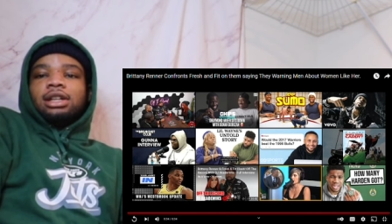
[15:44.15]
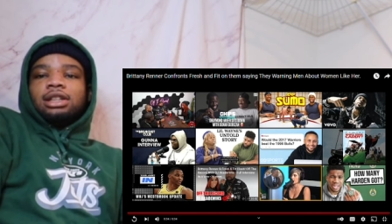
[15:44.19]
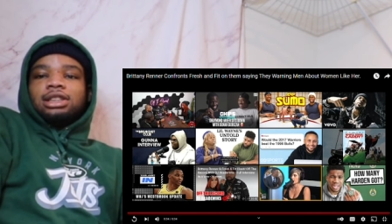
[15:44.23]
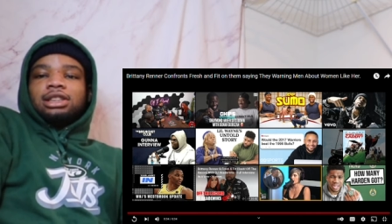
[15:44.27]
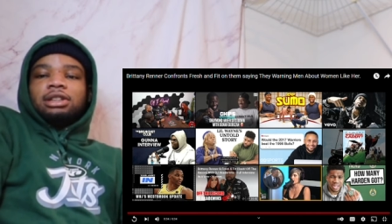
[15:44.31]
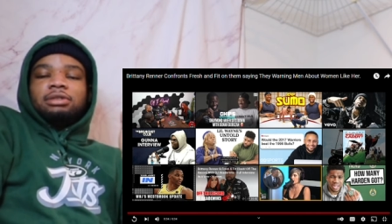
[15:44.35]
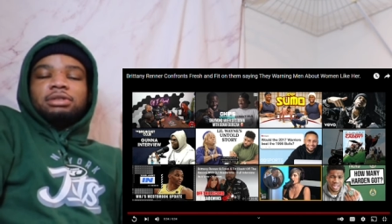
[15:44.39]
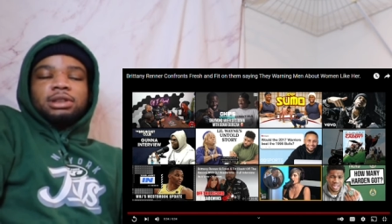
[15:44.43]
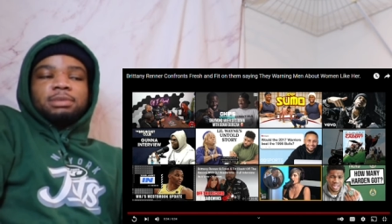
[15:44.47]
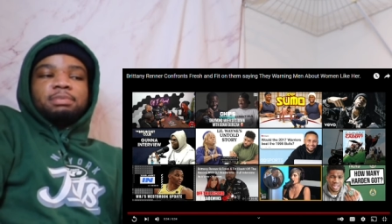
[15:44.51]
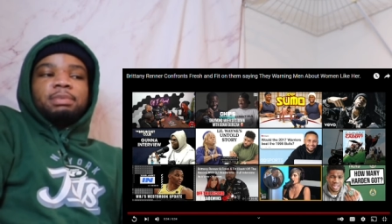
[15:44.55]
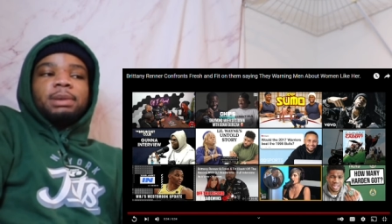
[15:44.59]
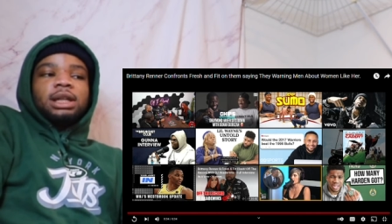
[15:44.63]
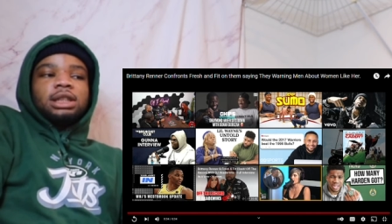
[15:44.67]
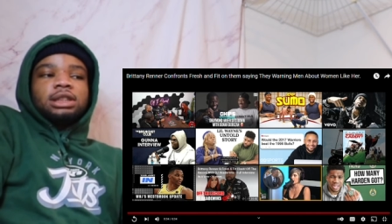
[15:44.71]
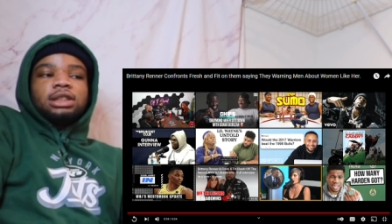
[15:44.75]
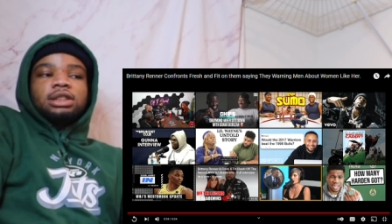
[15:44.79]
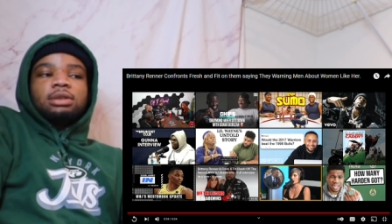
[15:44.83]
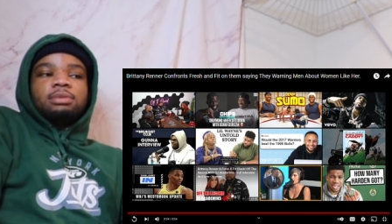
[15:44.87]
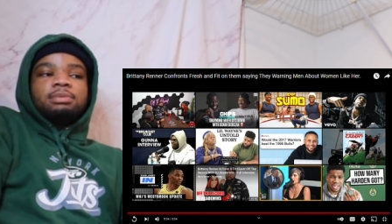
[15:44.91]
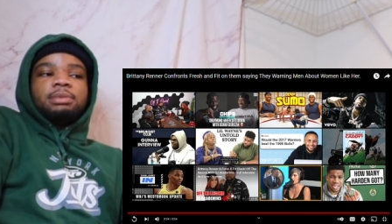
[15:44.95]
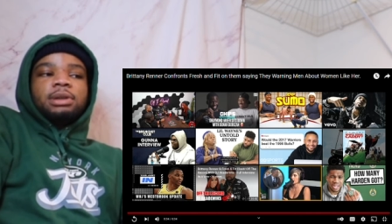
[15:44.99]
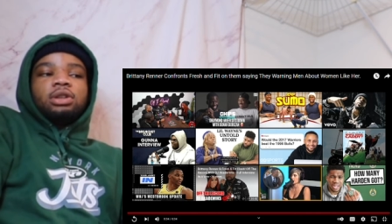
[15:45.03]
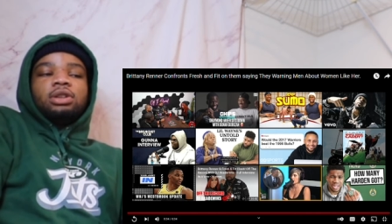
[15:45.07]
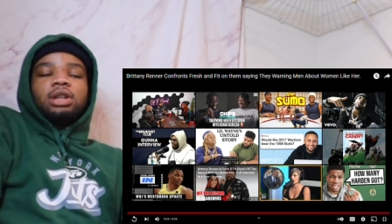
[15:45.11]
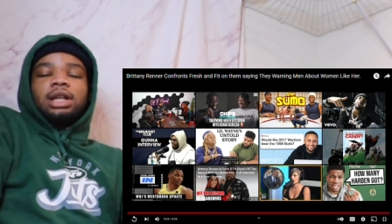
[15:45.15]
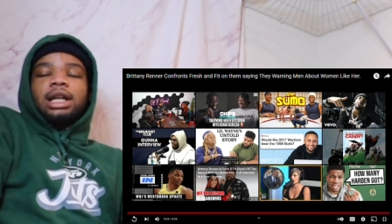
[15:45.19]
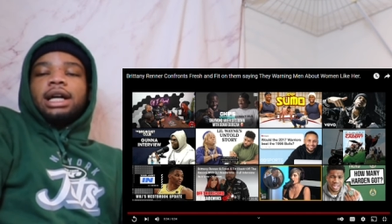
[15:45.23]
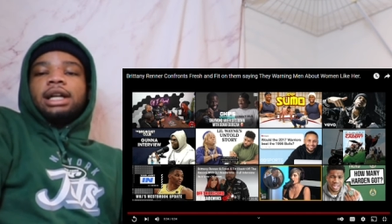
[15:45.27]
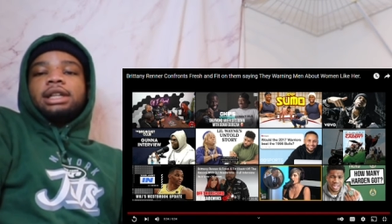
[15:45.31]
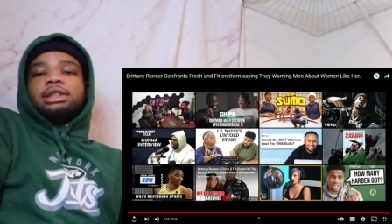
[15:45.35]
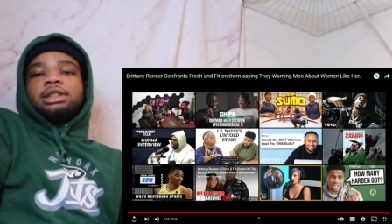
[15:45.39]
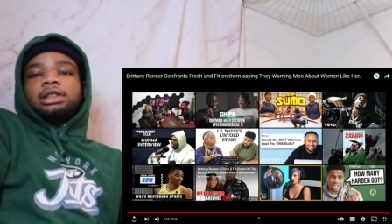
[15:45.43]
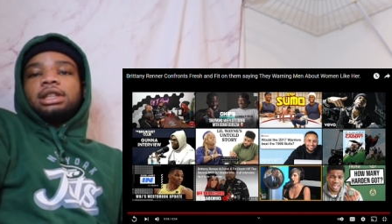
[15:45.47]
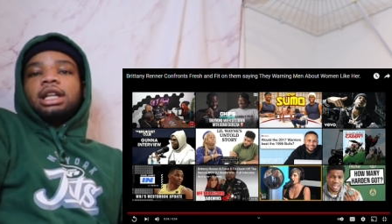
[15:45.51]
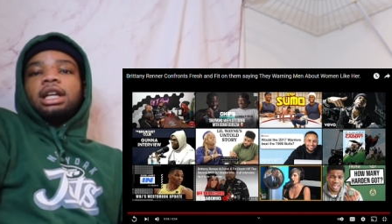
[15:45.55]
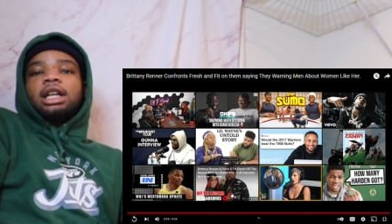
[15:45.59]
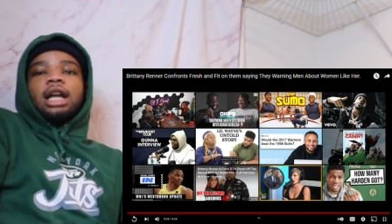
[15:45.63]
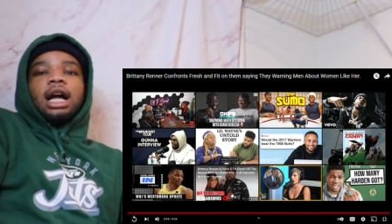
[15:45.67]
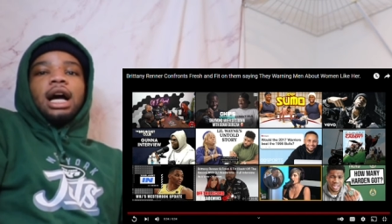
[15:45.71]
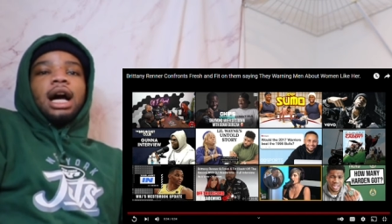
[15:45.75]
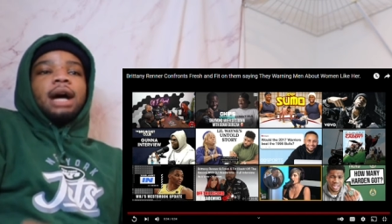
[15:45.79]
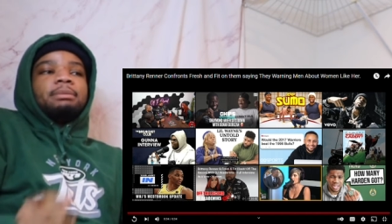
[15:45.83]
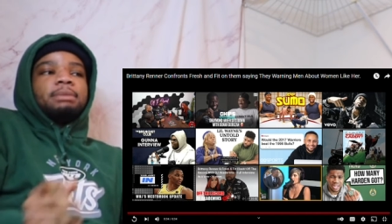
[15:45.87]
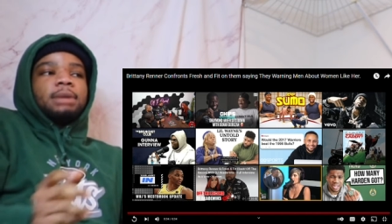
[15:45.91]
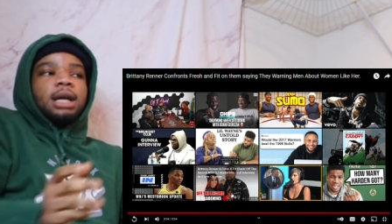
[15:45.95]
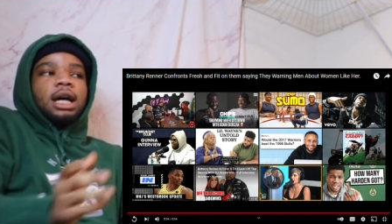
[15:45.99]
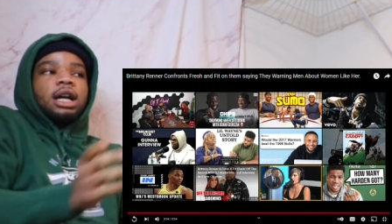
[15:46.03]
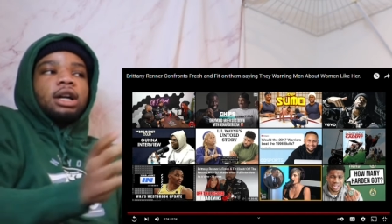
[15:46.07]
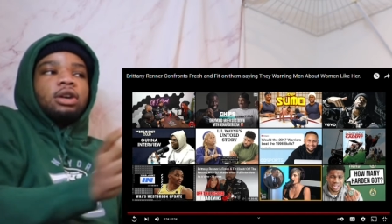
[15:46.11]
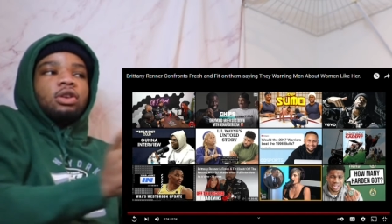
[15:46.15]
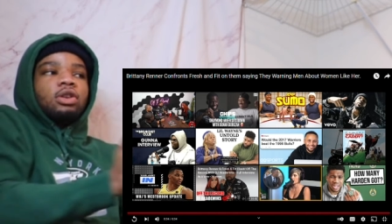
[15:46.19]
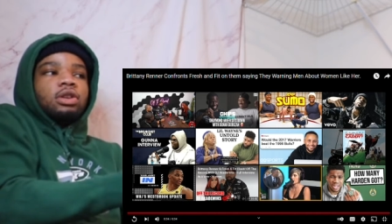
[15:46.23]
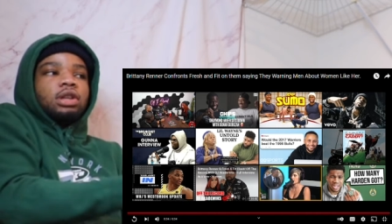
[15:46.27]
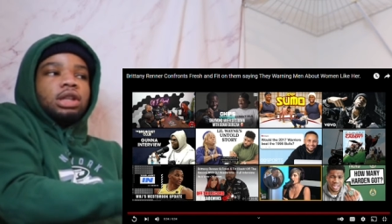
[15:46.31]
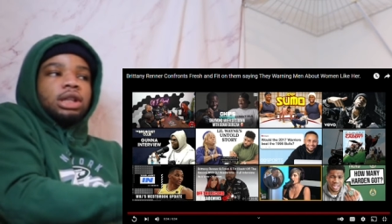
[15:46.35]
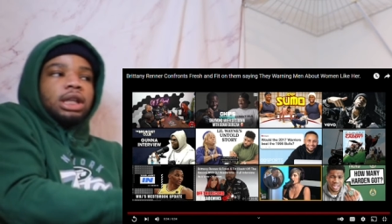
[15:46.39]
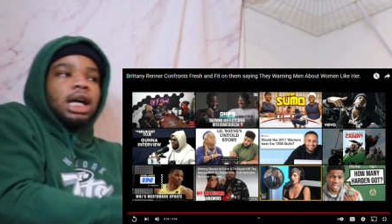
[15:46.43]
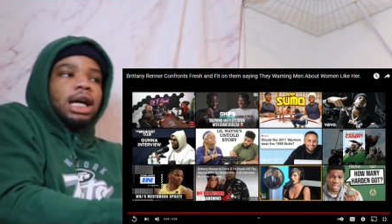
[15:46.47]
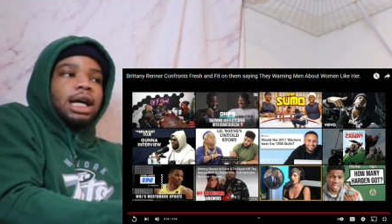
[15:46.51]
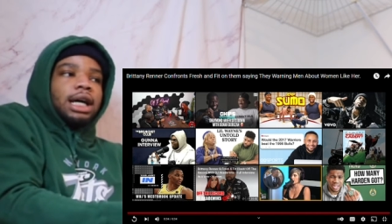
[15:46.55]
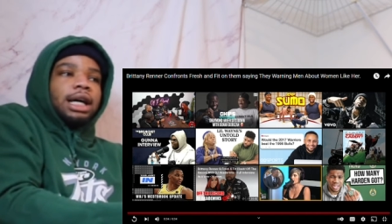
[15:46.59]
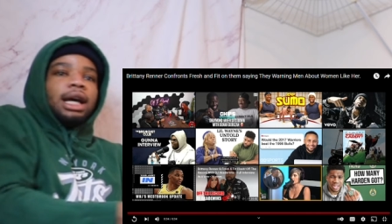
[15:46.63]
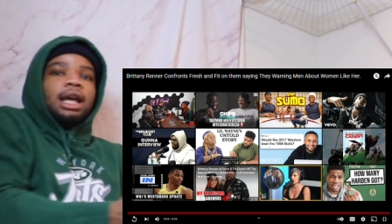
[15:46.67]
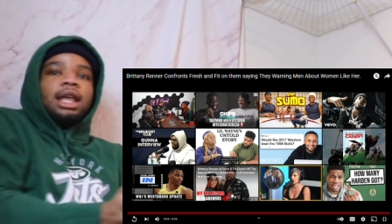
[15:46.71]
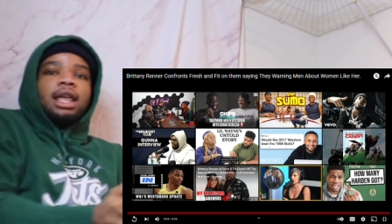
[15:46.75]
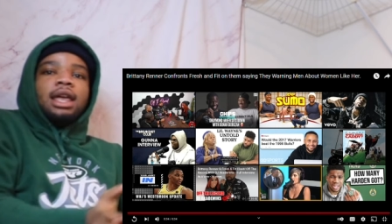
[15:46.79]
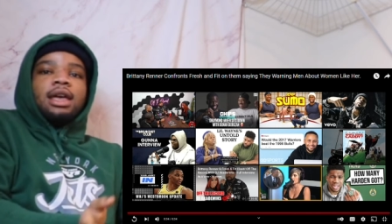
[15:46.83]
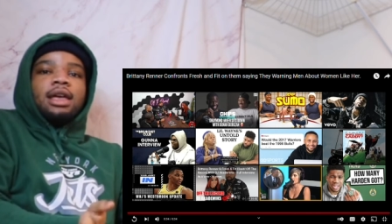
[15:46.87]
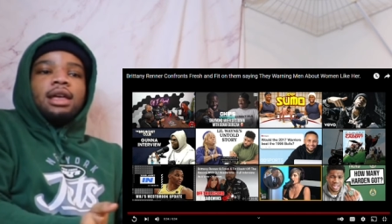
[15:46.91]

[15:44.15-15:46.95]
She was spitting some real ass shit. I'm not gonna lie.